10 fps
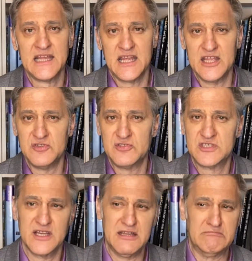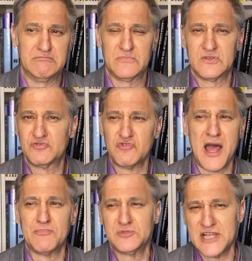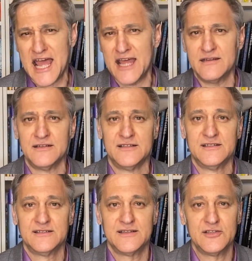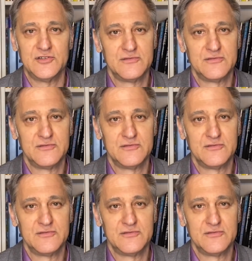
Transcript: and you'd say, drop dead. And